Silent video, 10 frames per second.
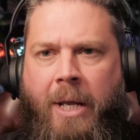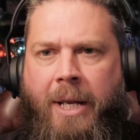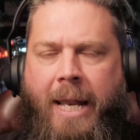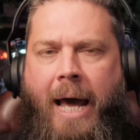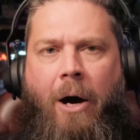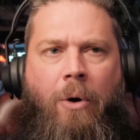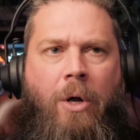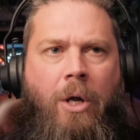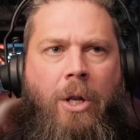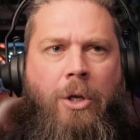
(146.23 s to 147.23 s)
Now,
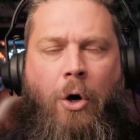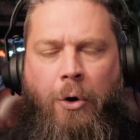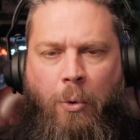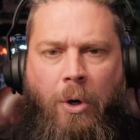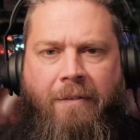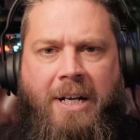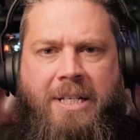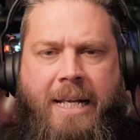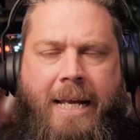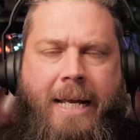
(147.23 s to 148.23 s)
not all of
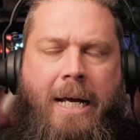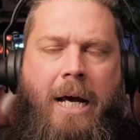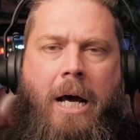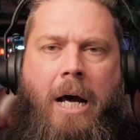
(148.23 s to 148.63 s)
us here